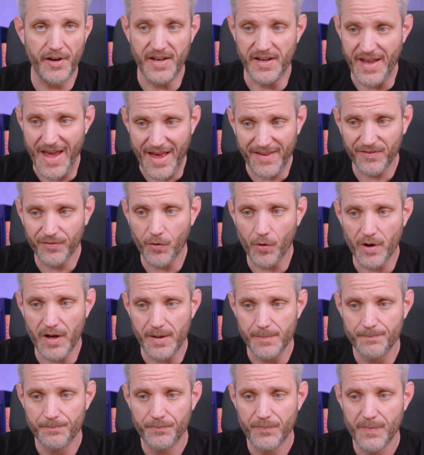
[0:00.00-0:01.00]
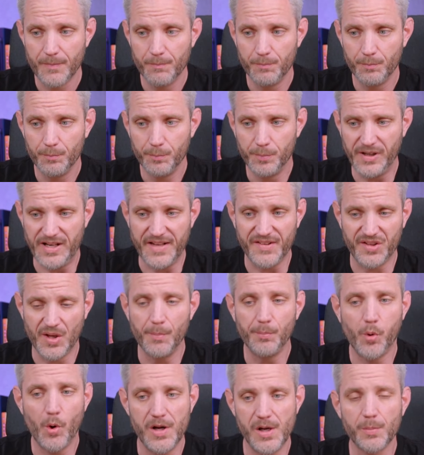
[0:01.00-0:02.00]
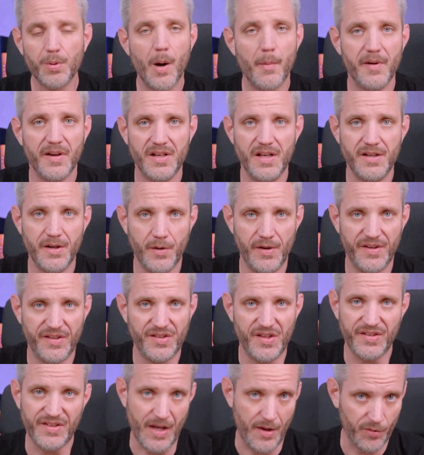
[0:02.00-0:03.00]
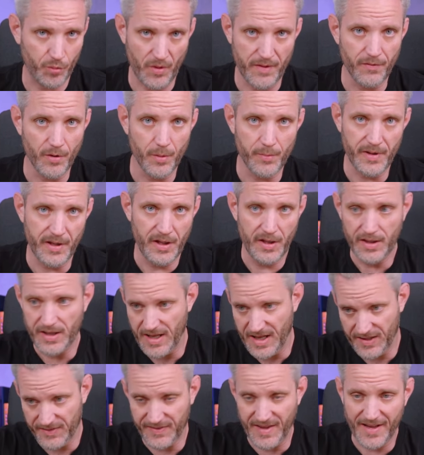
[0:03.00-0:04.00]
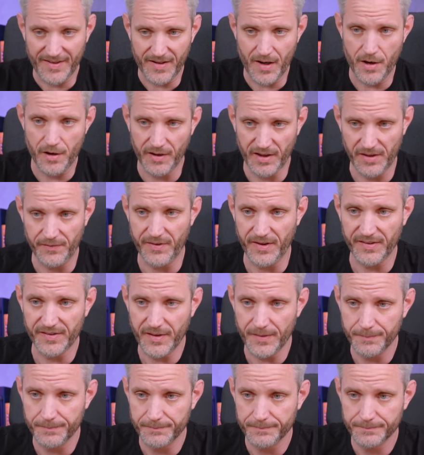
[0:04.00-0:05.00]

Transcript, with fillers: you didn't ask for it, but at some point you're probably gonna notice this sounds reverby, and that's how you're gonna fix it.